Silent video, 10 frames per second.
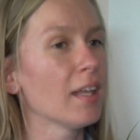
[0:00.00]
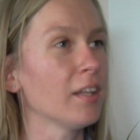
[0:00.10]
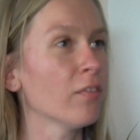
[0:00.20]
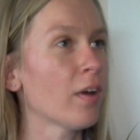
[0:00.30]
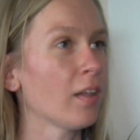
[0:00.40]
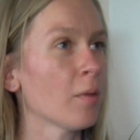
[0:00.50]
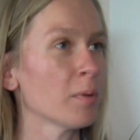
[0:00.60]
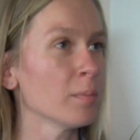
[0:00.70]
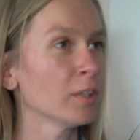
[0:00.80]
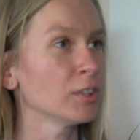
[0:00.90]
develop
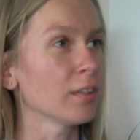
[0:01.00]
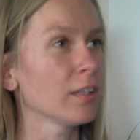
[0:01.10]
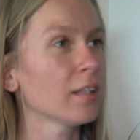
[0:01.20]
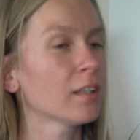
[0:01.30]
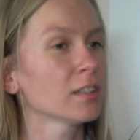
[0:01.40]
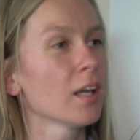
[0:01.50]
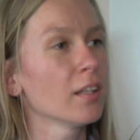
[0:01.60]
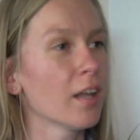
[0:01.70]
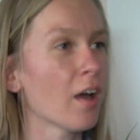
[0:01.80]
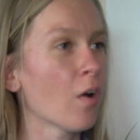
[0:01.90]
emerging leaders.
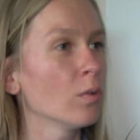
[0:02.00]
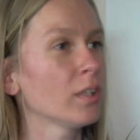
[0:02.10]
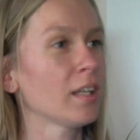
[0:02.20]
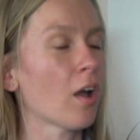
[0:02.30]
Not only